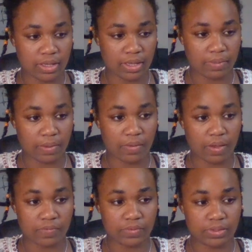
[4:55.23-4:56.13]
I
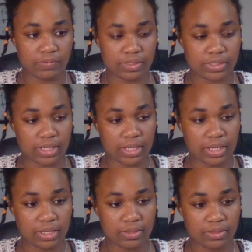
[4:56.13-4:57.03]
really want to
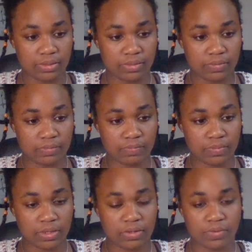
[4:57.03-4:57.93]
say
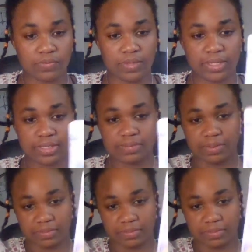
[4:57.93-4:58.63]
wings, but I'm